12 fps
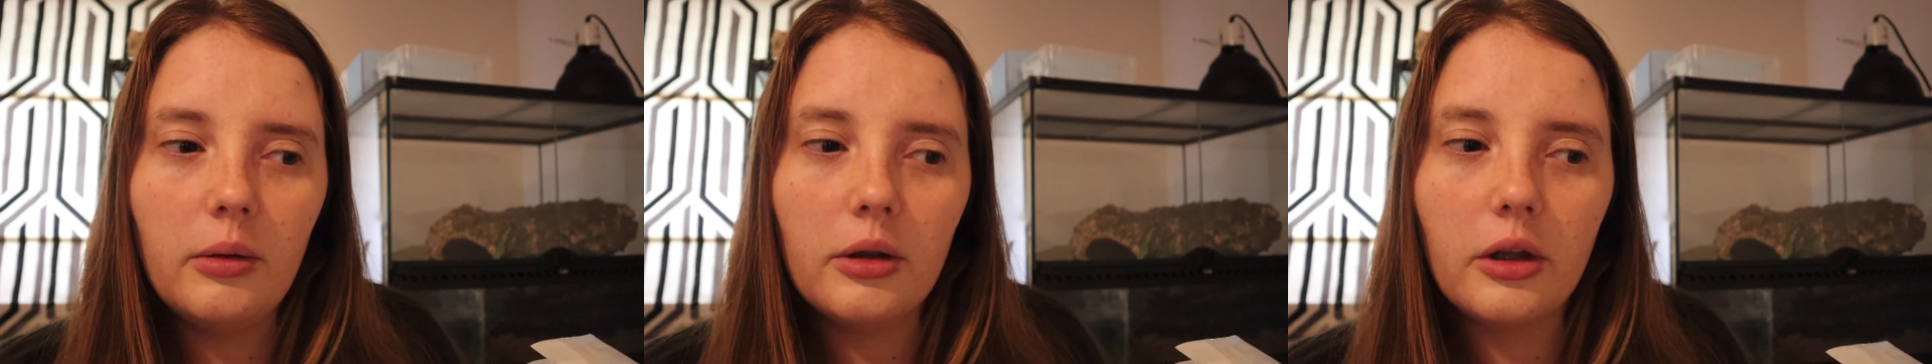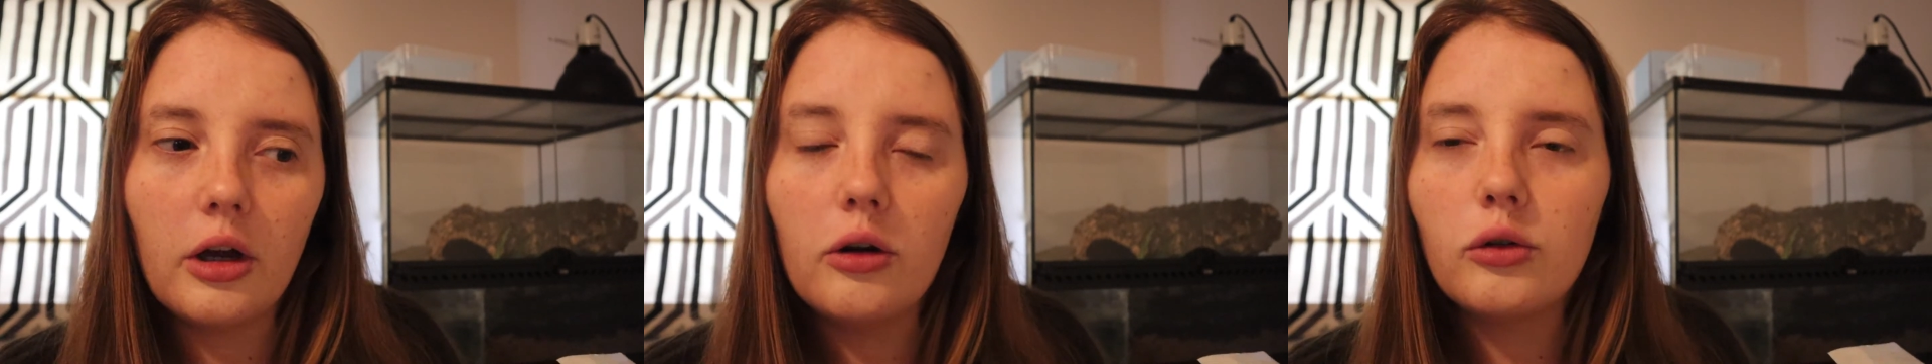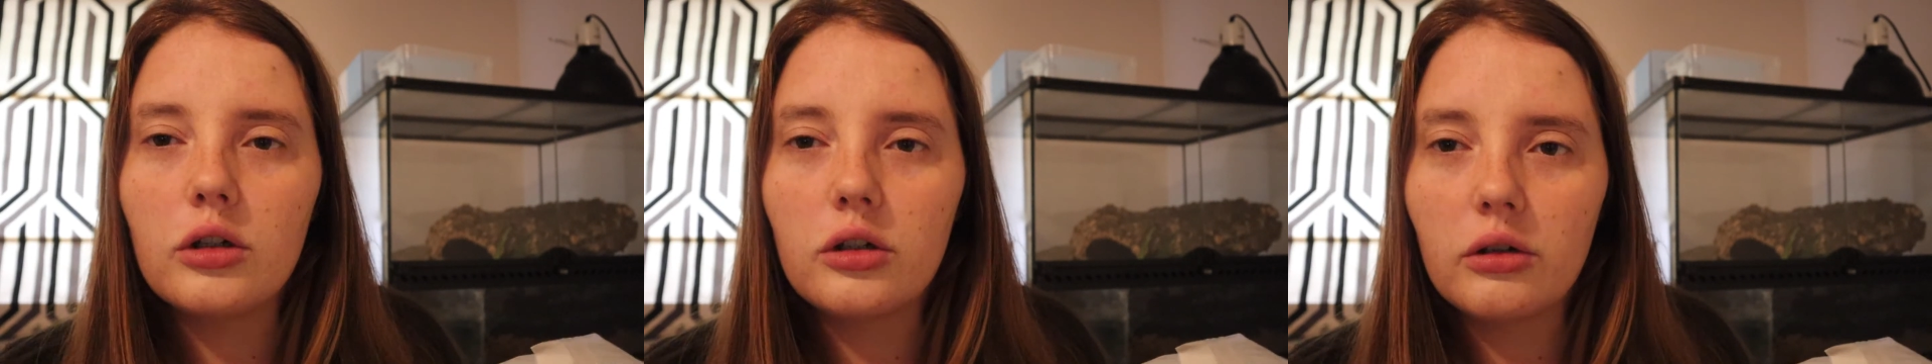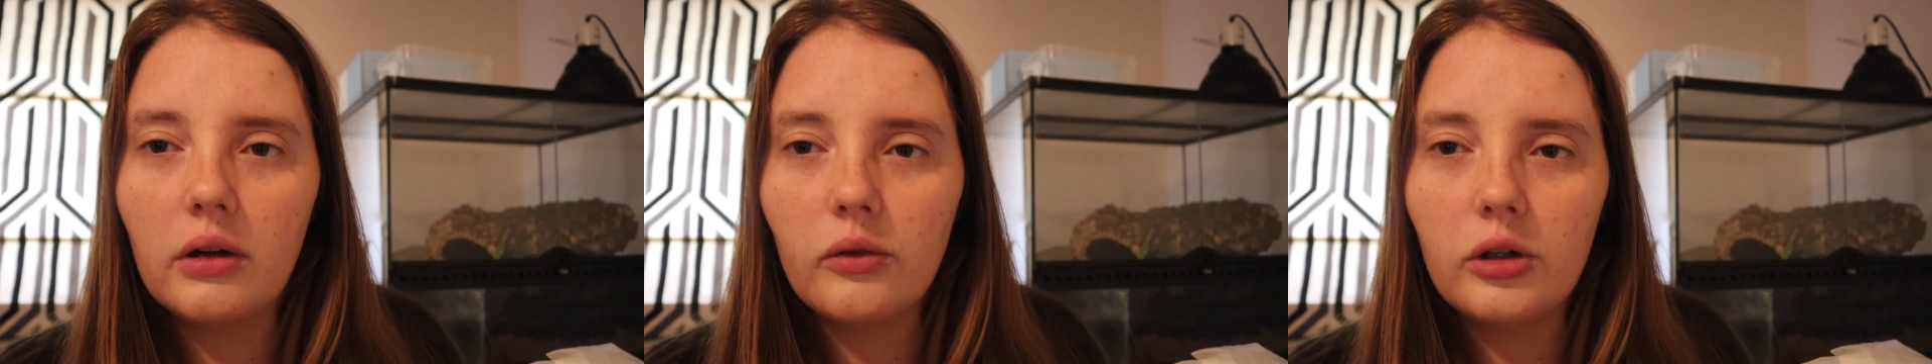the culture
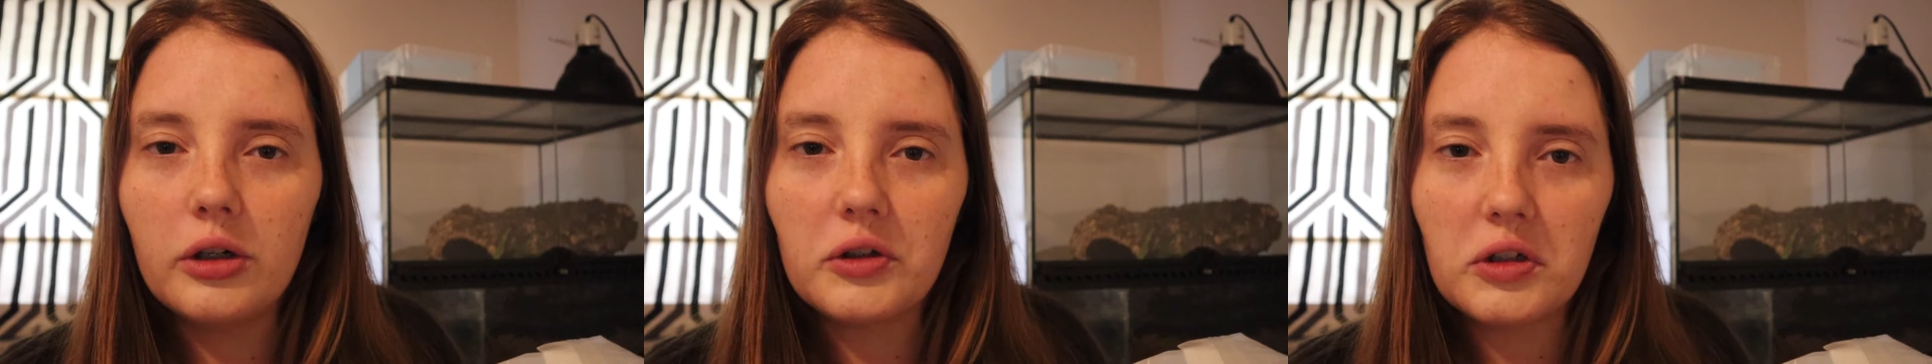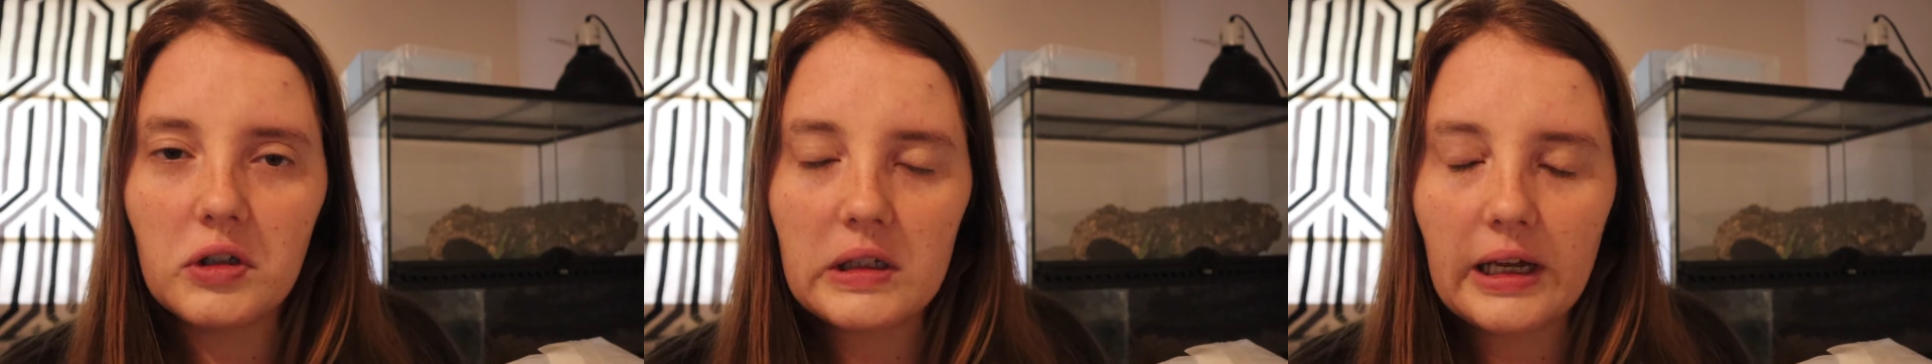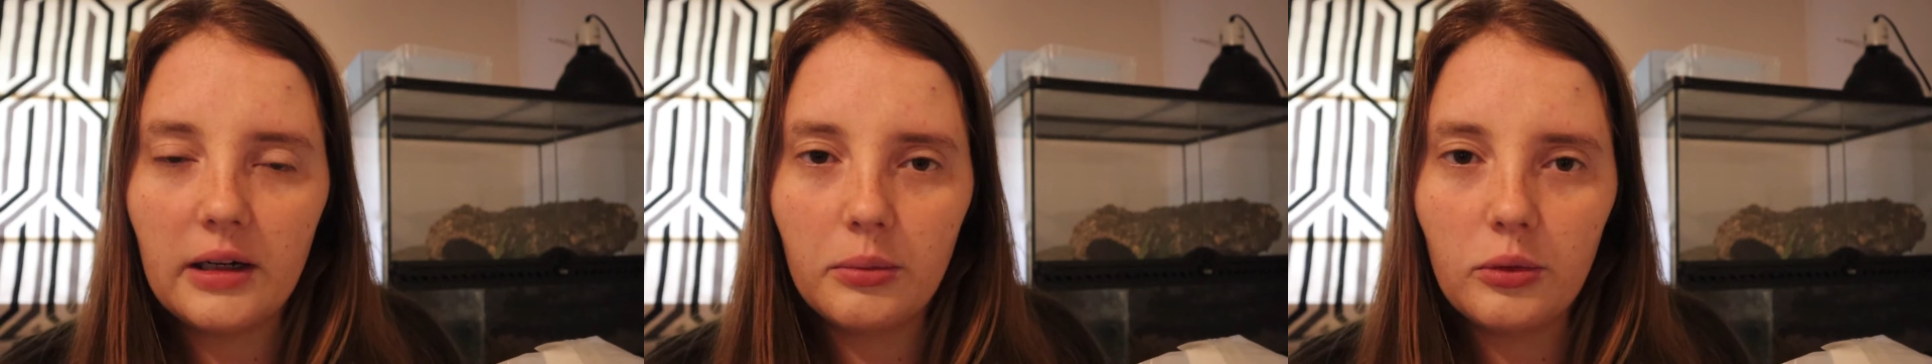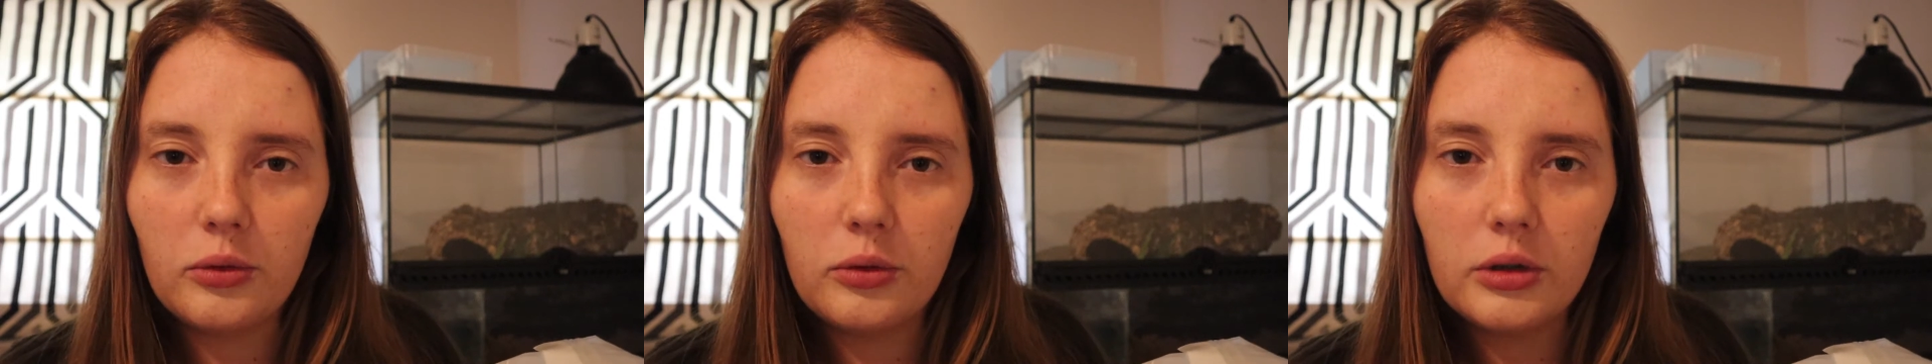so I've got a
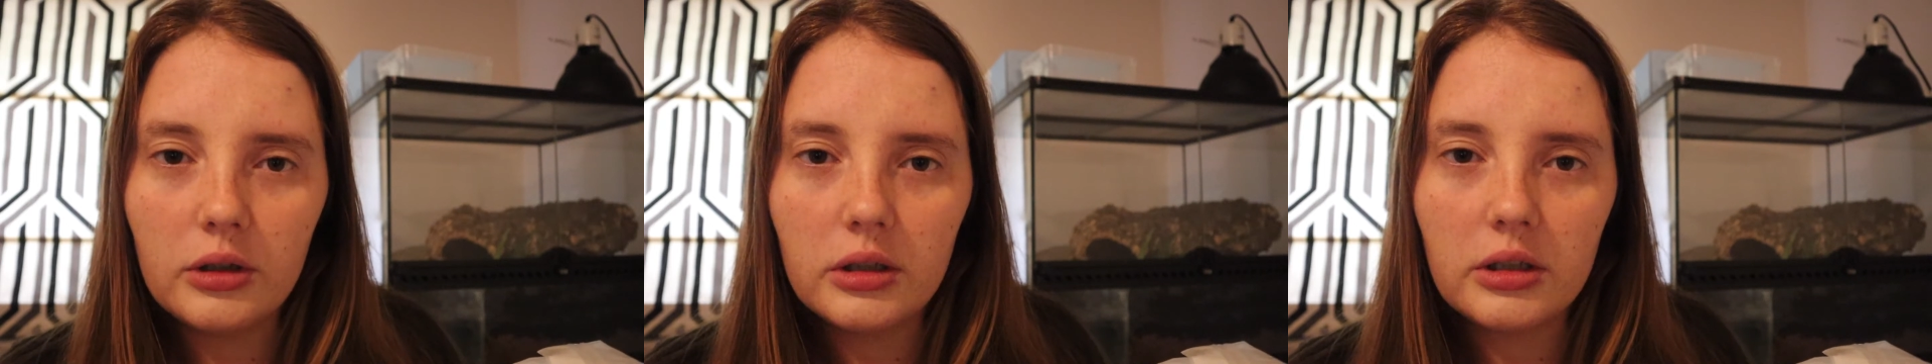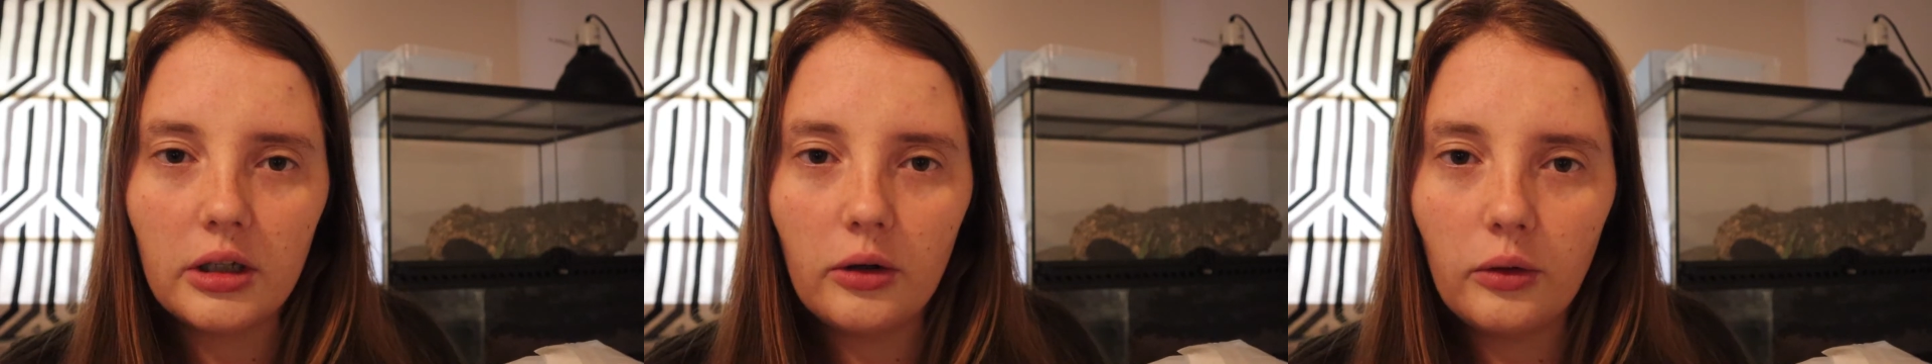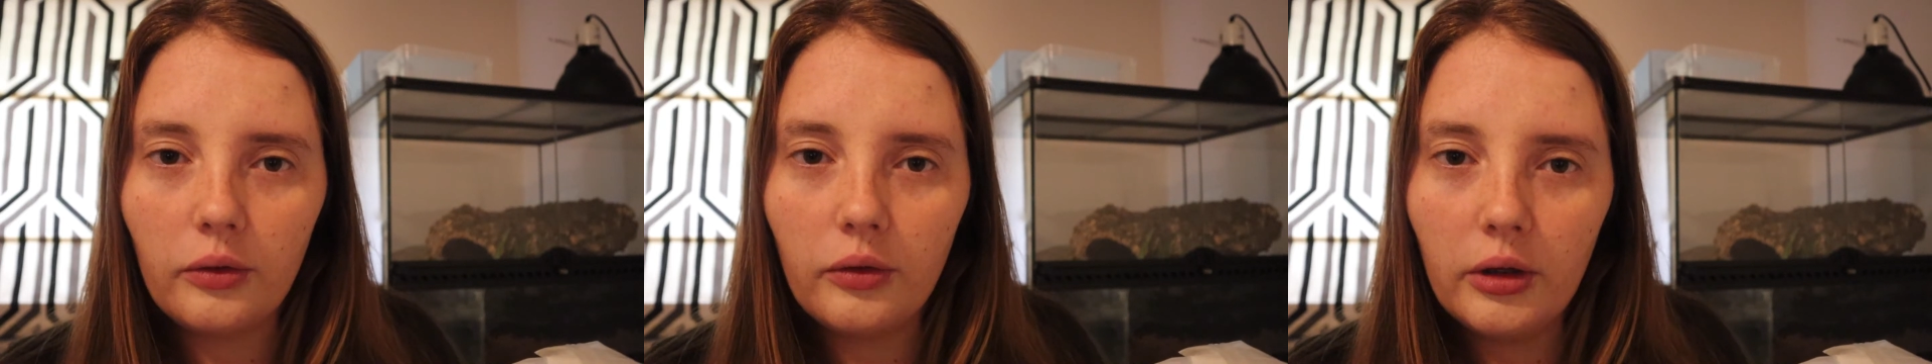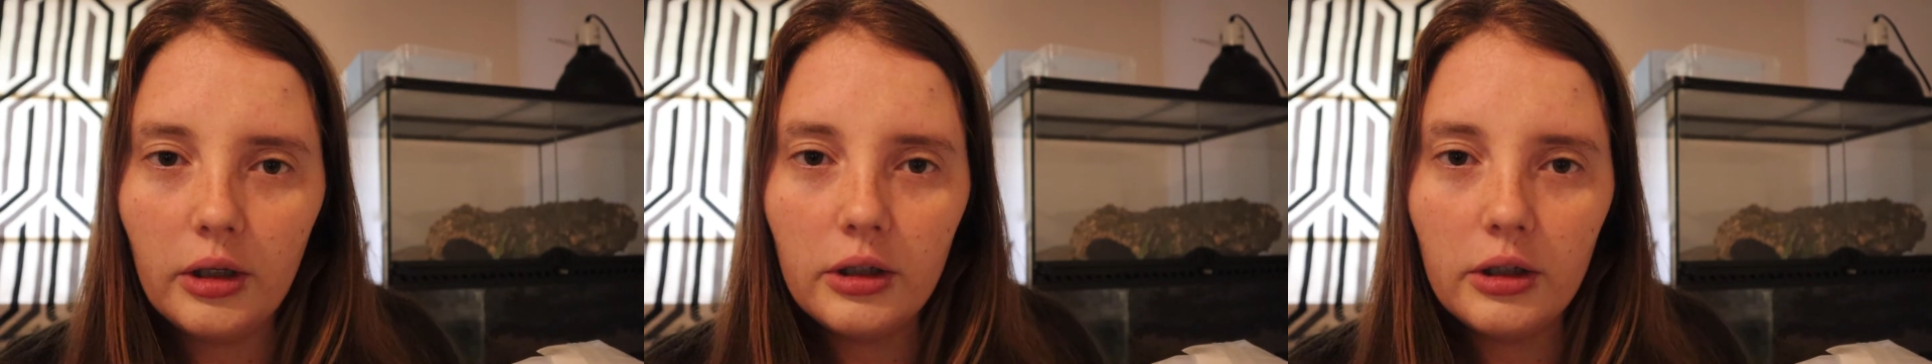sustainable set of